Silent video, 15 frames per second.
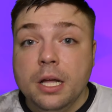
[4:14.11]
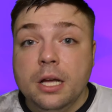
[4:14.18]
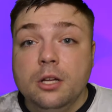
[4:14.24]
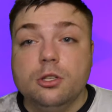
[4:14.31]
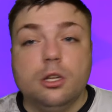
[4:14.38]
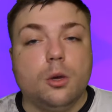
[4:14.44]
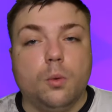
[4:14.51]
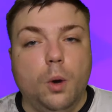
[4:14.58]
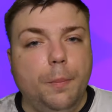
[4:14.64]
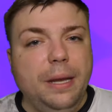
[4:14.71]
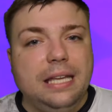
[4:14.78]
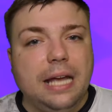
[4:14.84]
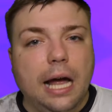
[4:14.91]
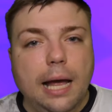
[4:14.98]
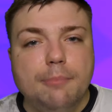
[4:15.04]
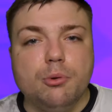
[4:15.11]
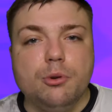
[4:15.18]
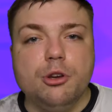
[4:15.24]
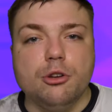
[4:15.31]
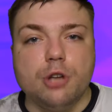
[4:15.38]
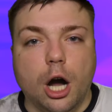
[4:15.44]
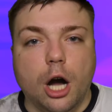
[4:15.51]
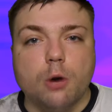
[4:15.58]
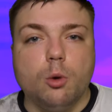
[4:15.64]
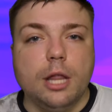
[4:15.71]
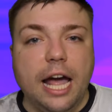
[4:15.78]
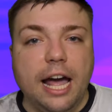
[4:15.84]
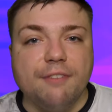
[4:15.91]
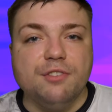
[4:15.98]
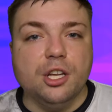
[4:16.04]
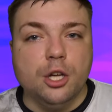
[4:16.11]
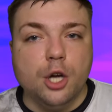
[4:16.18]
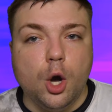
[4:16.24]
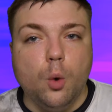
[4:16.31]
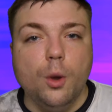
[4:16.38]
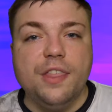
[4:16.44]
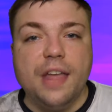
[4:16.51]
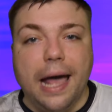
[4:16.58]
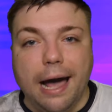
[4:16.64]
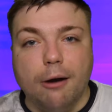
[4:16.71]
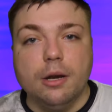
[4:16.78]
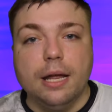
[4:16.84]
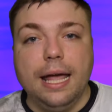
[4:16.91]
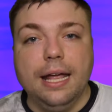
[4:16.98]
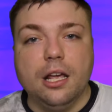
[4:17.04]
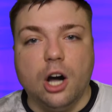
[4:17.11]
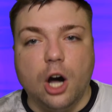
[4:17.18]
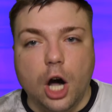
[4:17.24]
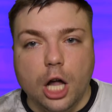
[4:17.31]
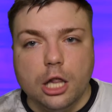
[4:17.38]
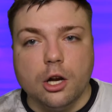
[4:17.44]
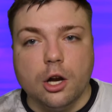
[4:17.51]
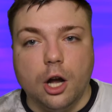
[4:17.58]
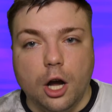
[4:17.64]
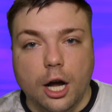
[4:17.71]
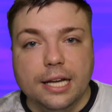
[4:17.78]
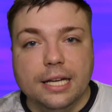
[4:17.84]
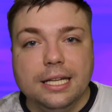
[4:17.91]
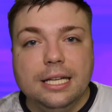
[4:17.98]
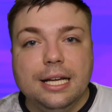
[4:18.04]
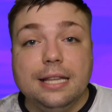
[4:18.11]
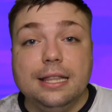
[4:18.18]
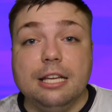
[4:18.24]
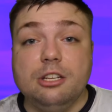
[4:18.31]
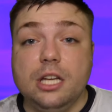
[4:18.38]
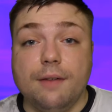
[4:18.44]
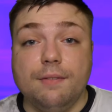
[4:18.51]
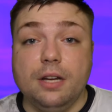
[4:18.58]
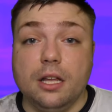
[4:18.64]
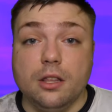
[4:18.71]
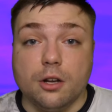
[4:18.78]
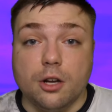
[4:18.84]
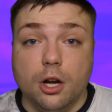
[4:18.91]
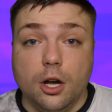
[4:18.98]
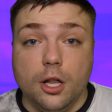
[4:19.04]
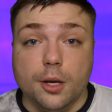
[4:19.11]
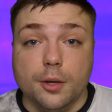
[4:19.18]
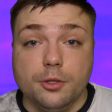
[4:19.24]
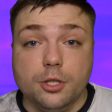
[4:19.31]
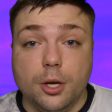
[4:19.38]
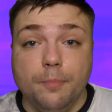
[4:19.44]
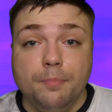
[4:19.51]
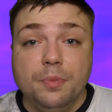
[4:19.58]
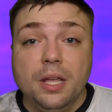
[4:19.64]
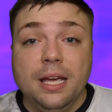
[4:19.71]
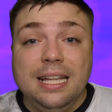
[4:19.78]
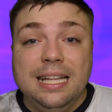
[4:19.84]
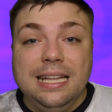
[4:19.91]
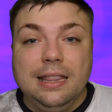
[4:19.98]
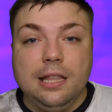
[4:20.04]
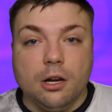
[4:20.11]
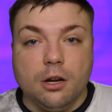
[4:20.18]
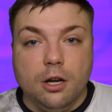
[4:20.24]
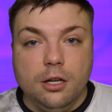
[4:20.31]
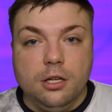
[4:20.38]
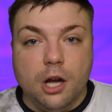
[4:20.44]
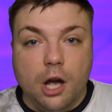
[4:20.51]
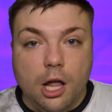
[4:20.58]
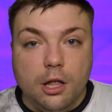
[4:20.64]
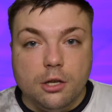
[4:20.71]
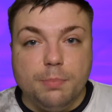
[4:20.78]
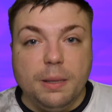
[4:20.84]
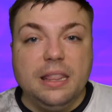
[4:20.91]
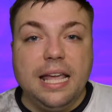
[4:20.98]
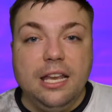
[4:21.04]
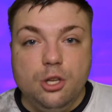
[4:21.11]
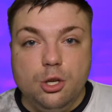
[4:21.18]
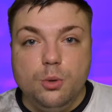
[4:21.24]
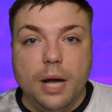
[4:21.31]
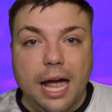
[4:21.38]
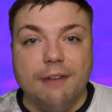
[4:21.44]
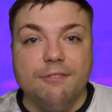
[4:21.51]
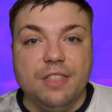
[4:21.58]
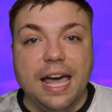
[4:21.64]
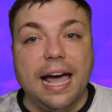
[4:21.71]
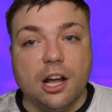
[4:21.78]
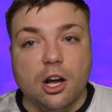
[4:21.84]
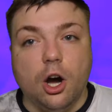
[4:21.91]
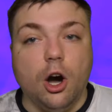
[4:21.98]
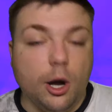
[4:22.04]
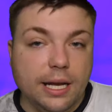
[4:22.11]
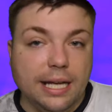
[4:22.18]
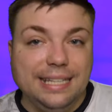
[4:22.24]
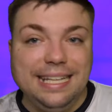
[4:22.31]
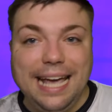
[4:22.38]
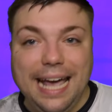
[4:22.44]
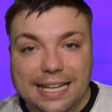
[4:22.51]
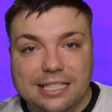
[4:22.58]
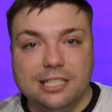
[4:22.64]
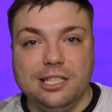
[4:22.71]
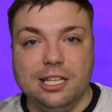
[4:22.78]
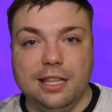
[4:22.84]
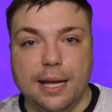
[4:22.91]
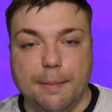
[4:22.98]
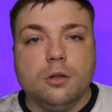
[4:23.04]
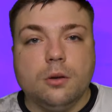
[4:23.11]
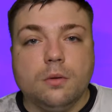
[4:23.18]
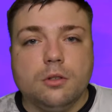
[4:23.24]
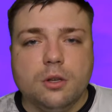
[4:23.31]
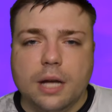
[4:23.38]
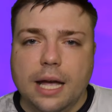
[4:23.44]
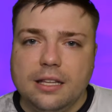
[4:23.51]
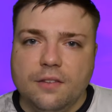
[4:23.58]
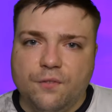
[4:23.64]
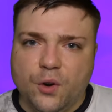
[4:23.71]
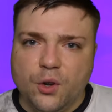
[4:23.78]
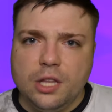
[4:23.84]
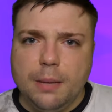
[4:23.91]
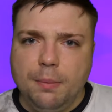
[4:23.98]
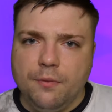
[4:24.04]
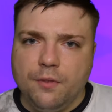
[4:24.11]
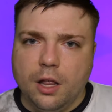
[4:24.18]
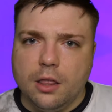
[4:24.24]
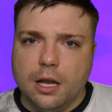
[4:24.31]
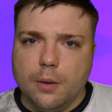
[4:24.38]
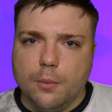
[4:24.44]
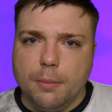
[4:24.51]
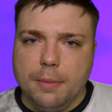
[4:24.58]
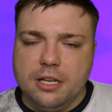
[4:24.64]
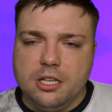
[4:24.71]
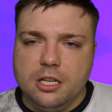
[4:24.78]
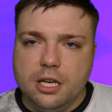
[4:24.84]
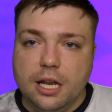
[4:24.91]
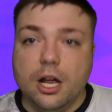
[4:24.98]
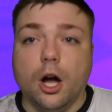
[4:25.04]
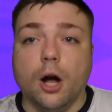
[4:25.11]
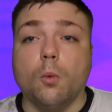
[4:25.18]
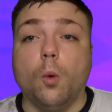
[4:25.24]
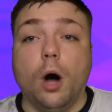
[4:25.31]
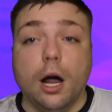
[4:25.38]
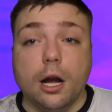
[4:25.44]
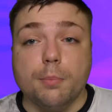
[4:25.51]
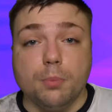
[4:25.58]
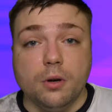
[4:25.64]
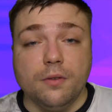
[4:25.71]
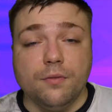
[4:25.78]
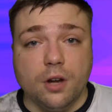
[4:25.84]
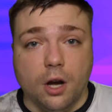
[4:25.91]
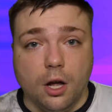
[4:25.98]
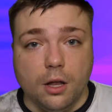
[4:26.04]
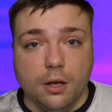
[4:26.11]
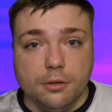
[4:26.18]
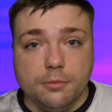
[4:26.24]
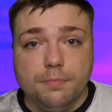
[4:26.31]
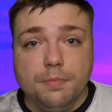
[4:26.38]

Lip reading: So there will be times when your dog will have to go without a collar on unless you have another collar. So they're good collars, but they do have that con attached to them. So guys, the fourth type of collar that I wanna mention today are waterproof collars.